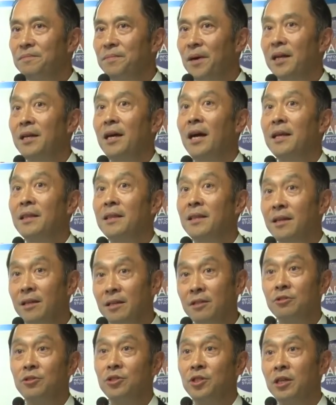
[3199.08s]
But I think
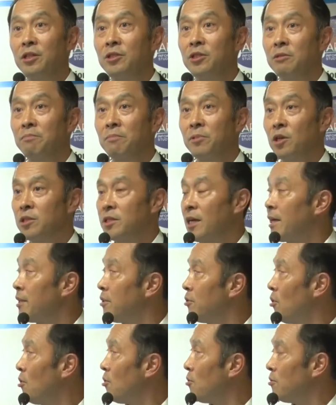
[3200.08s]
it's changing because I
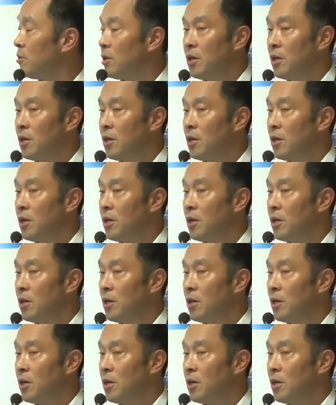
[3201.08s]
know